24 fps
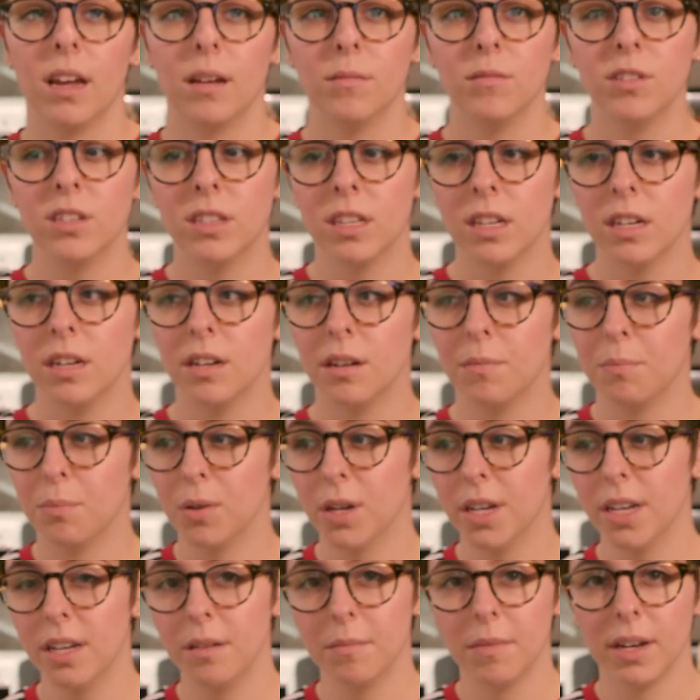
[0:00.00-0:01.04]
I'm just going to
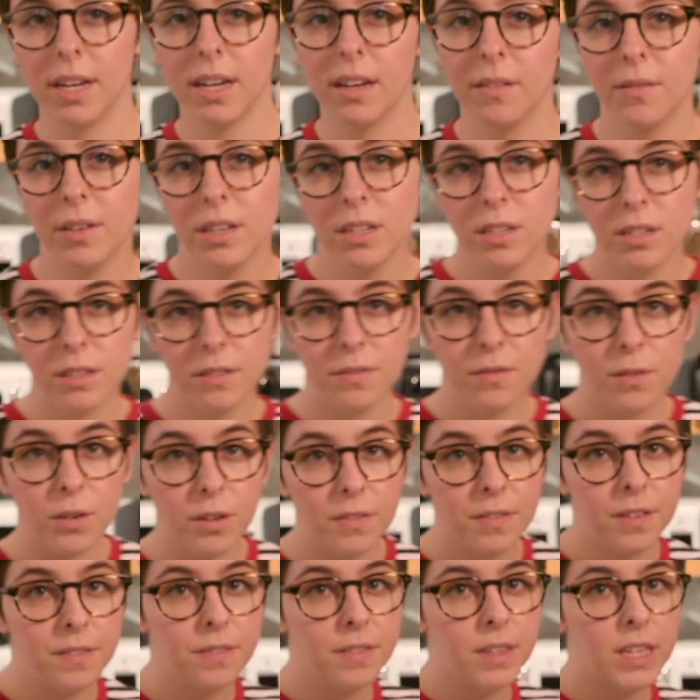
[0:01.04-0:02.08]
preheat my oven to
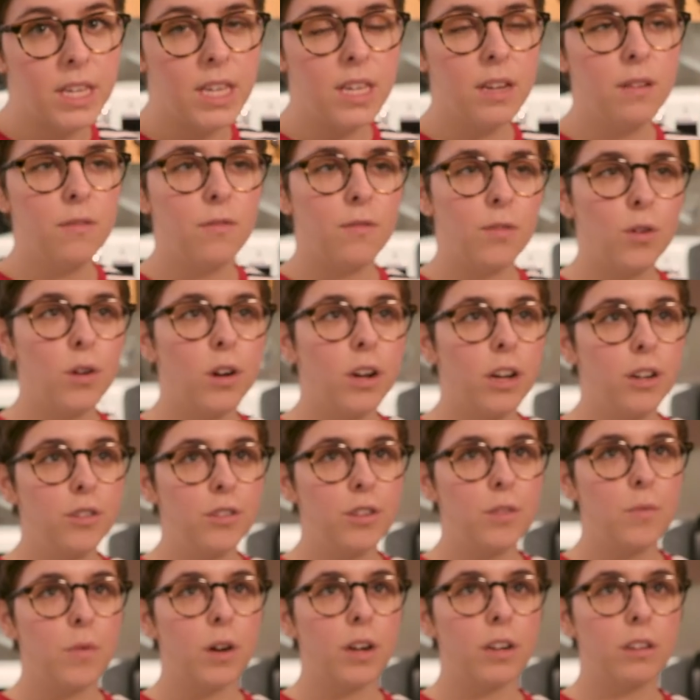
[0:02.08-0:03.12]
415.
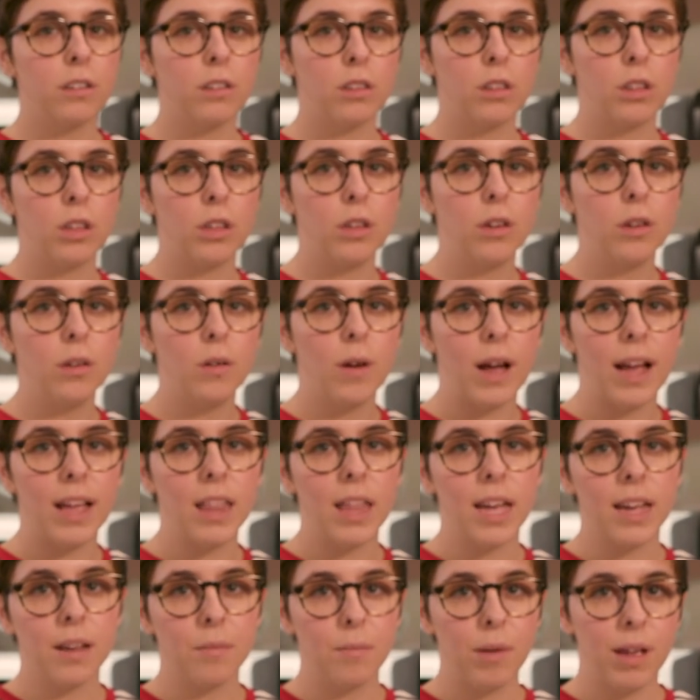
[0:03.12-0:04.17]
400 works too.
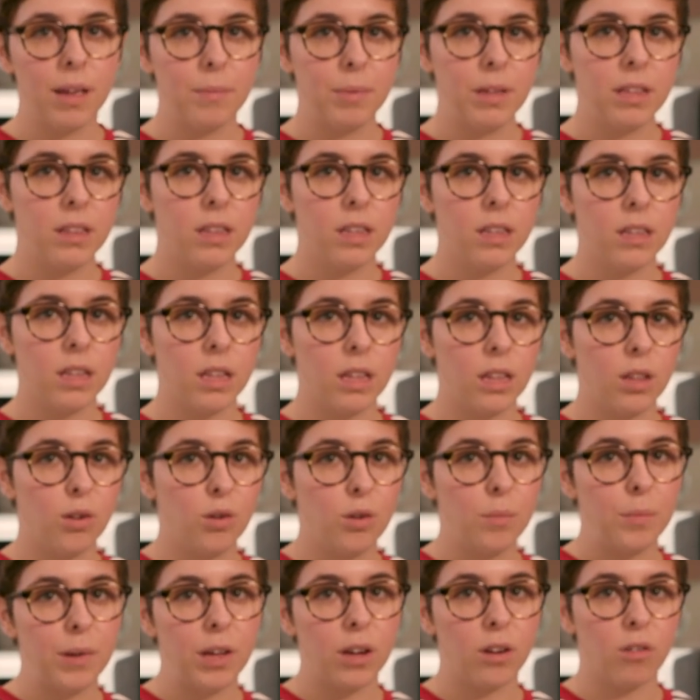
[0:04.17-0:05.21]
I like my pizzas a
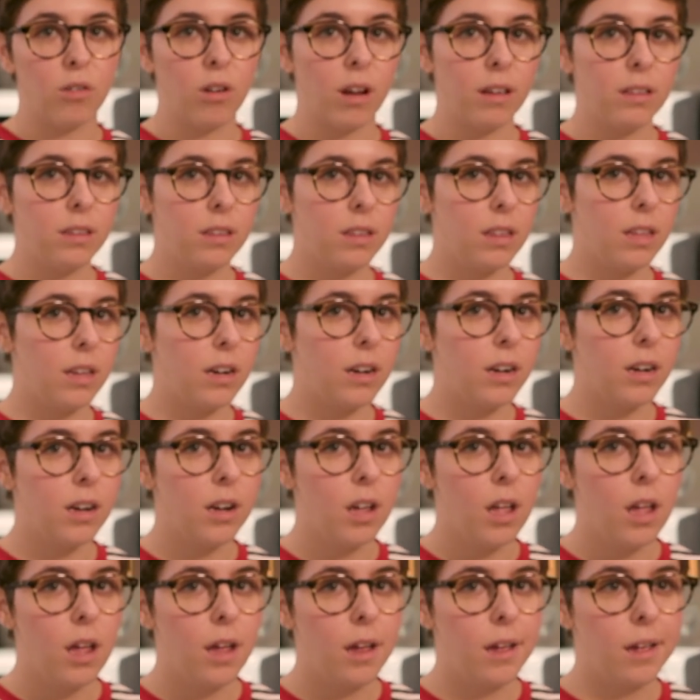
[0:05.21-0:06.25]
little bit crustier,
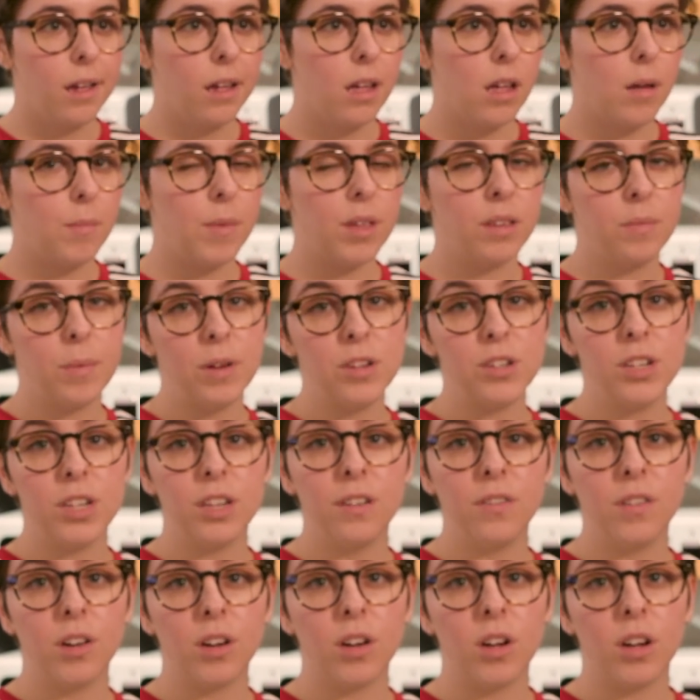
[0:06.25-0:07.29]
especially
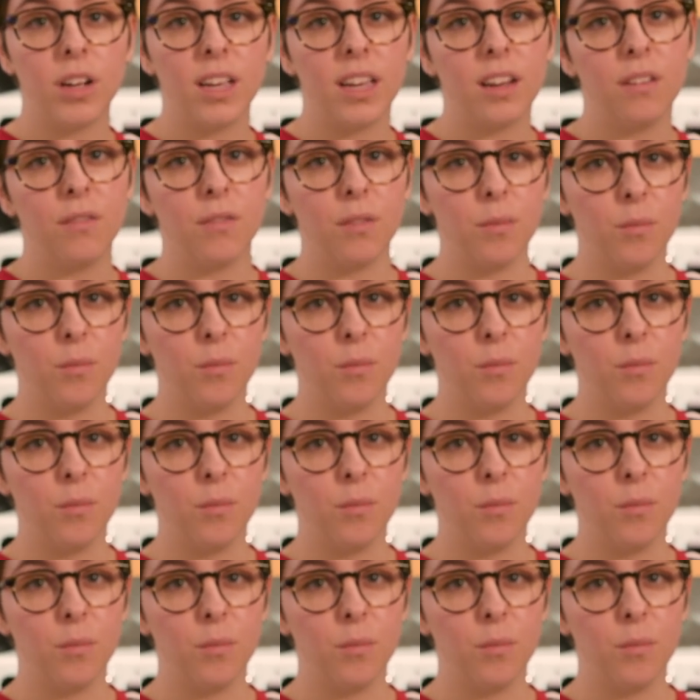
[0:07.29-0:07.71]
if you're cooking